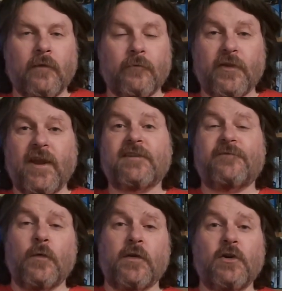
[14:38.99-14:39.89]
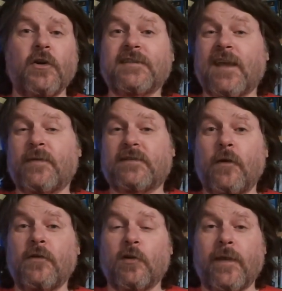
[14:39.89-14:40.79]
For the next viewer choice
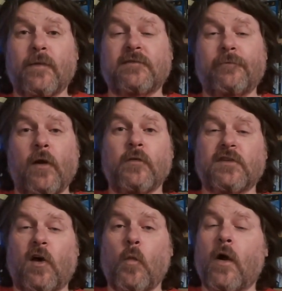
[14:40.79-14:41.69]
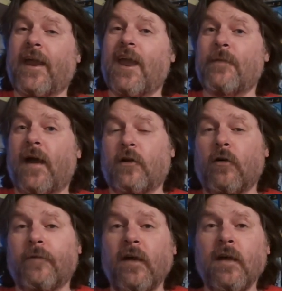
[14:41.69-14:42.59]
episode, you'll be able to vote on what game I
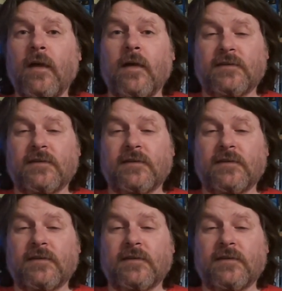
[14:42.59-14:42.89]
cover,